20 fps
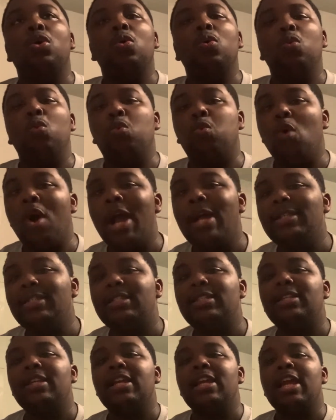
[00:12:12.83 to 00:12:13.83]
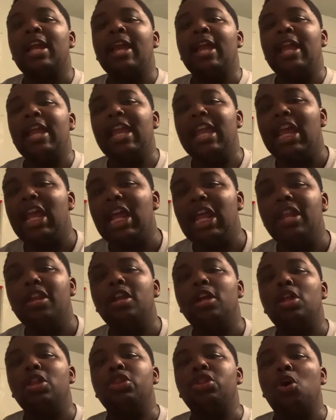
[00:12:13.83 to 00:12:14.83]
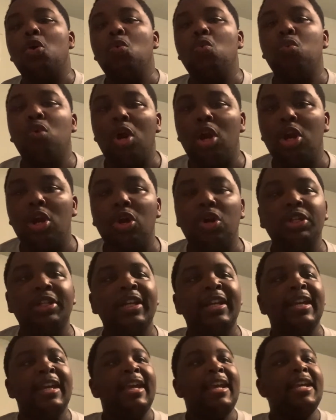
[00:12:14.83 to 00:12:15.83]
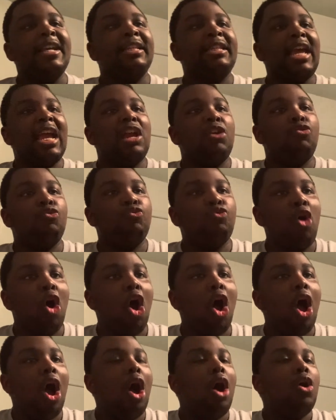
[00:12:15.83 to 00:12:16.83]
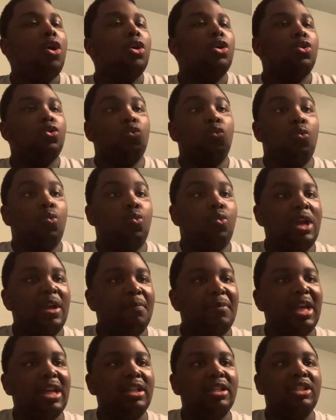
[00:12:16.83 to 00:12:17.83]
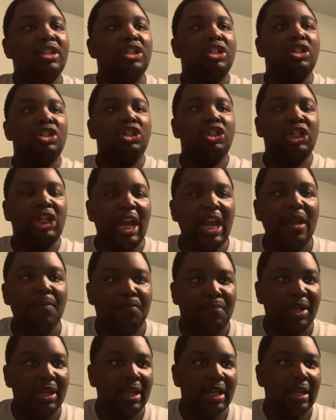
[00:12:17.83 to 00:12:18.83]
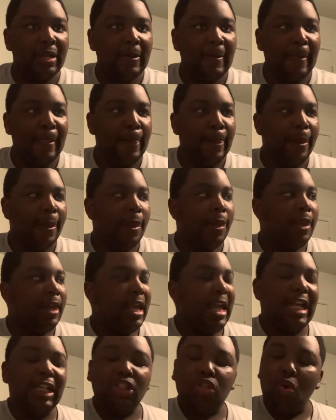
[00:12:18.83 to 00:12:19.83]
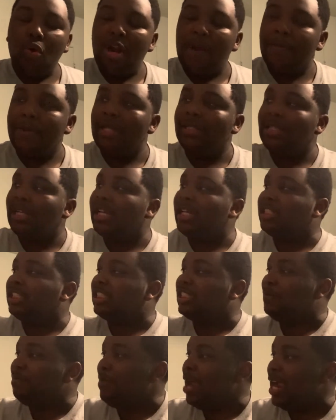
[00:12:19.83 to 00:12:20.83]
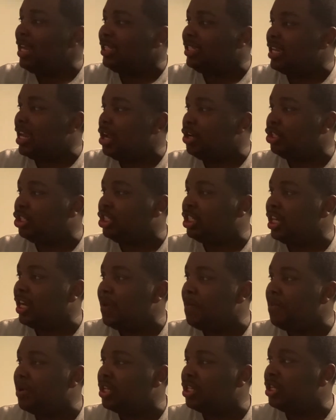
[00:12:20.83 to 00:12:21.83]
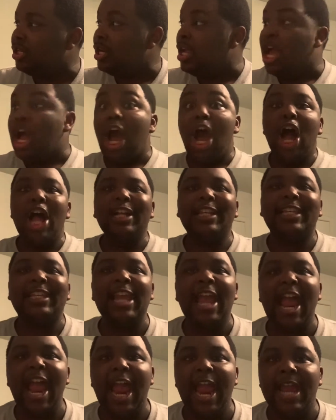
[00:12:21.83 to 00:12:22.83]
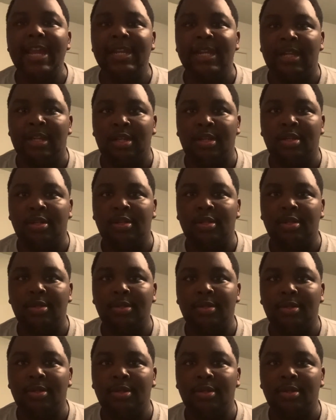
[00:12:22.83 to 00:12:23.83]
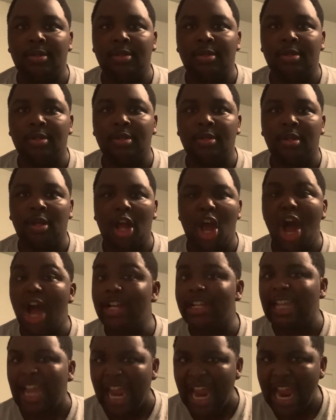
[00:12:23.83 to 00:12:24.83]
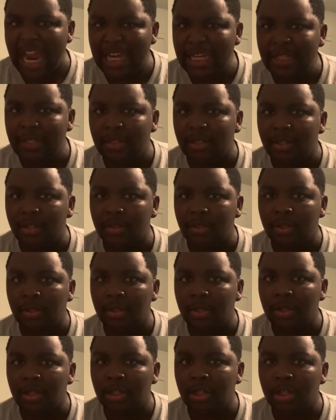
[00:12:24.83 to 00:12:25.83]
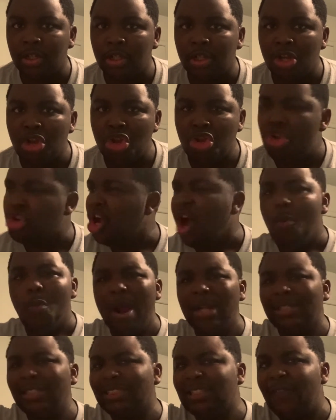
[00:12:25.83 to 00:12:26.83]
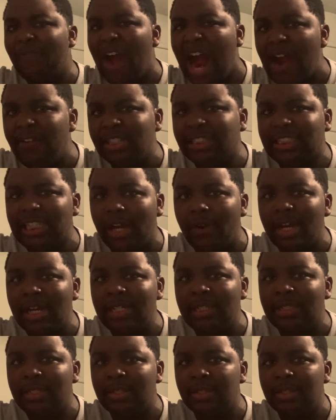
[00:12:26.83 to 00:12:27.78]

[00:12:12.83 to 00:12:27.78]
What in the world is a Raw Women's Champion is going to be a SmackDown Champion again? Again? You gonna wait till Survivor Series?